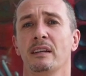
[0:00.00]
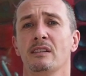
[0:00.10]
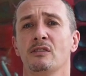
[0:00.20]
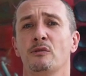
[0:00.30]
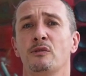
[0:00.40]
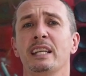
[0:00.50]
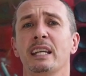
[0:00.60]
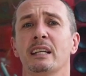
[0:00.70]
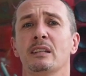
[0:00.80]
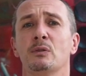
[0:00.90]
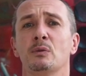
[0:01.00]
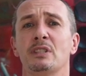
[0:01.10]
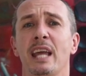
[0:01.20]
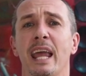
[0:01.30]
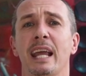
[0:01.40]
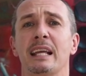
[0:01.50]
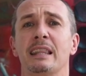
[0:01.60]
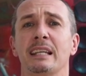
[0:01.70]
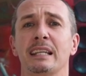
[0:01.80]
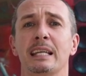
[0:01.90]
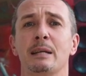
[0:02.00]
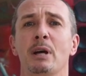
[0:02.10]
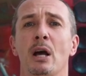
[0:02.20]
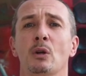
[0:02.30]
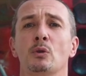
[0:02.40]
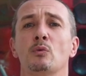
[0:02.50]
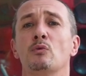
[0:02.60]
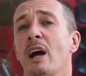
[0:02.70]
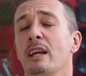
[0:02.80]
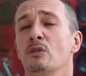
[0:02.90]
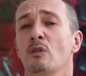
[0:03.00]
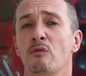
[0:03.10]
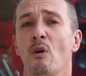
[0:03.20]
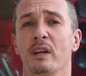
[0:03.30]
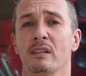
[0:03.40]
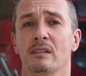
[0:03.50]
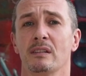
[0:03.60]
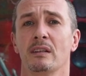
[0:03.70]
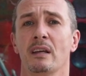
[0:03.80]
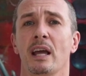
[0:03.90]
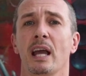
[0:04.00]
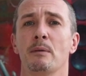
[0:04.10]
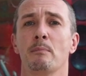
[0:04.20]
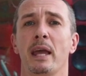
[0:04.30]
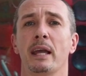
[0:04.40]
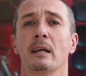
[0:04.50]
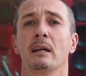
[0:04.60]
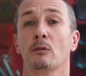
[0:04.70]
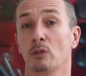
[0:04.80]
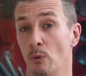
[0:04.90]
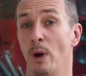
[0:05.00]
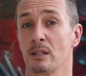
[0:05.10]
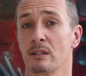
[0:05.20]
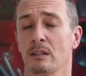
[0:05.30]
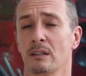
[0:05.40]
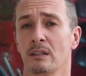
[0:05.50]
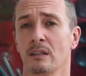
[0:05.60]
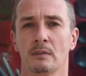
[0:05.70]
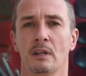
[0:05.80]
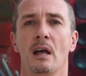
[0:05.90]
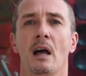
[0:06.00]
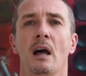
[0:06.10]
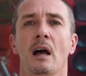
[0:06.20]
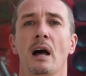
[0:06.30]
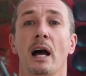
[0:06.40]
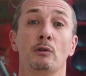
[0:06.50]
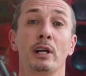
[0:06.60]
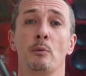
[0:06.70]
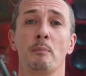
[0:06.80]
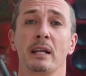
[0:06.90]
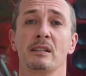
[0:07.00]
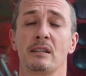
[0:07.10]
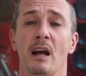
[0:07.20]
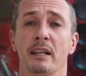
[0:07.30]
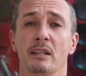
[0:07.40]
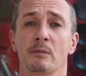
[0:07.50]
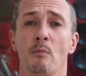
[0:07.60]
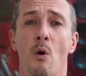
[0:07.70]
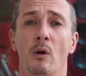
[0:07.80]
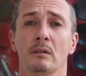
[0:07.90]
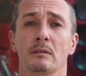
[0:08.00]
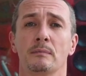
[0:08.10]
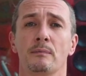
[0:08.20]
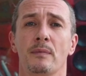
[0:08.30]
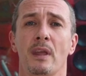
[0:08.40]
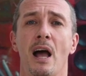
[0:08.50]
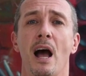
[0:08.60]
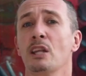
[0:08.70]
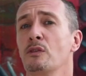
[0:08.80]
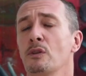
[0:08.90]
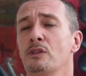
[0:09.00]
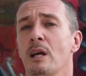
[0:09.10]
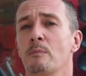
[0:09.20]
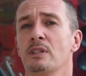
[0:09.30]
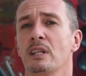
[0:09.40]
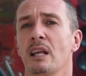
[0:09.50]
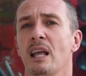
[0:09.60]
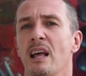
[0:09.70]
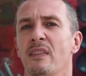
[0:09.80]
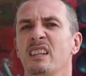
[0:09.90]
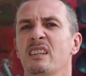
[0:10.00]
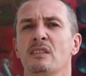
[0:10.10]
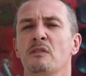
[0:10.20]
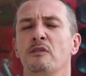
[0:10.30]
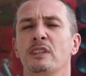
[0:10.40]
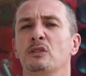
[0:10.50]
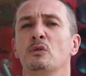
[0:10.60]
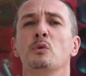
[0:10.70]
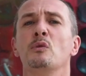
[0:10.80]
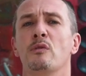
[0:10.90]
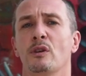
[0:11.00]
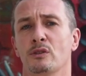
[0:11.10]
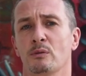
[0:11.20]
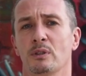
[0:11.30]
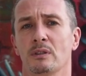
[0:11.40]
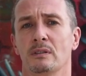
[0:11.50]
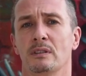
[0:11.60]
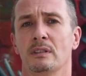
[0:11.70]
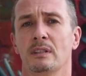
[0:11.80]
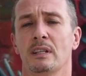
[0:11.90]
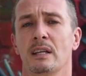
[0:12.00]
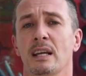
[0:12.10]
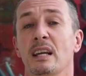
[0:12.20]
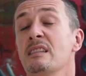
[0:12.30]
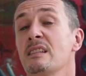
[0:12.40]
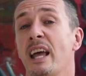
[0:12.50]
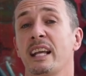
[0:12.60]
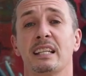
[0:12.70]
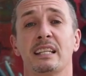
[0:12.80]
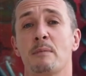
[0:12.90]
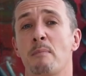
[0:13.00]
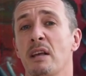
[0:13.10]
And it is freeing to take the leap to raise your voice and make a request. I recommend starting small. Ask for something that doesn't feel too vulnerable. It's like a